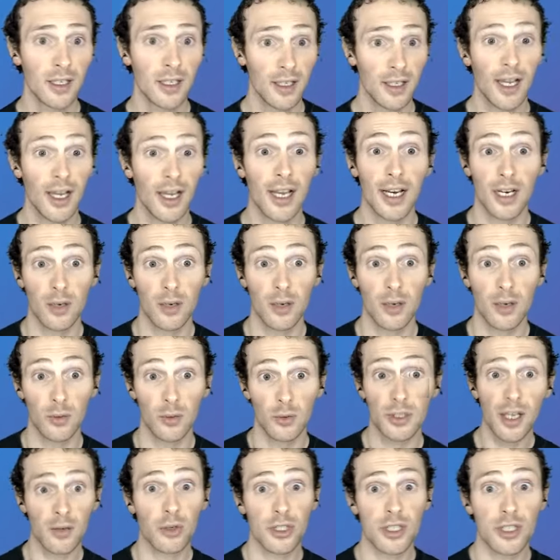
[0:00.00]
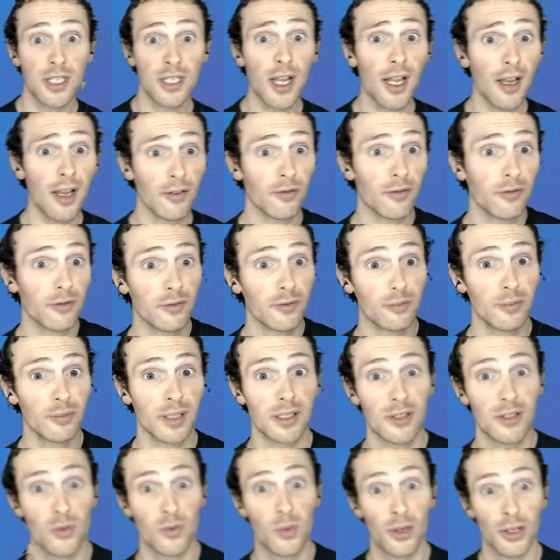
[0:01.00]
like it was tough
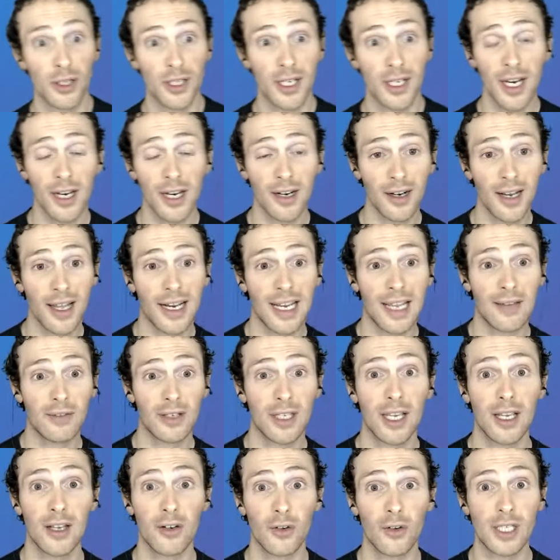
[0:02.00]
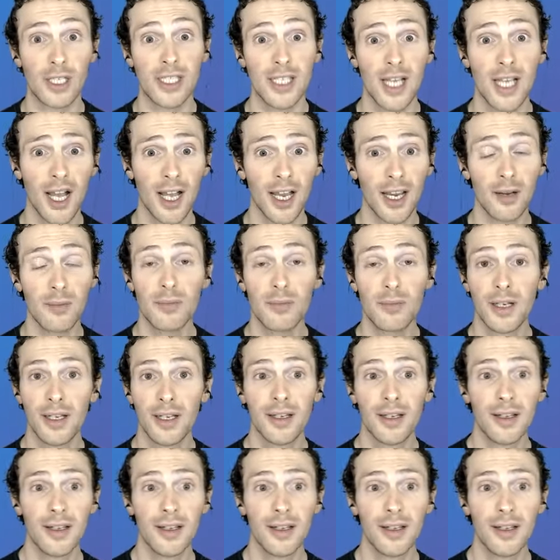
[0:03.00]
because we were there, like having a great time,